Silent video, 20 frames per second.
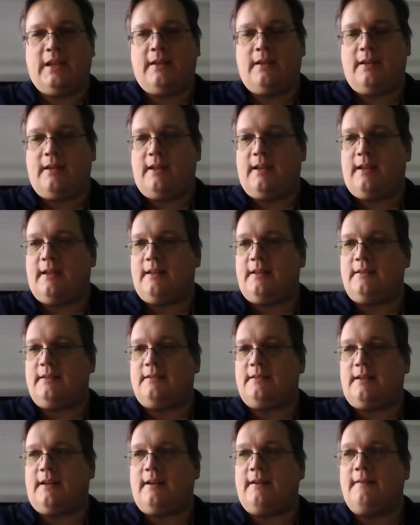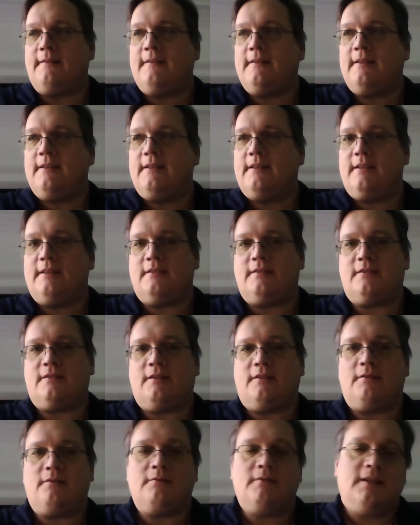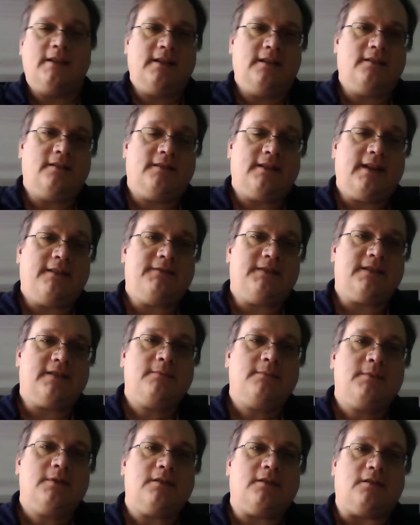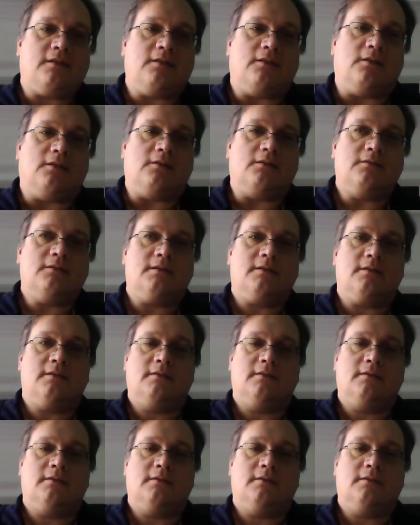And so, they have similar goals.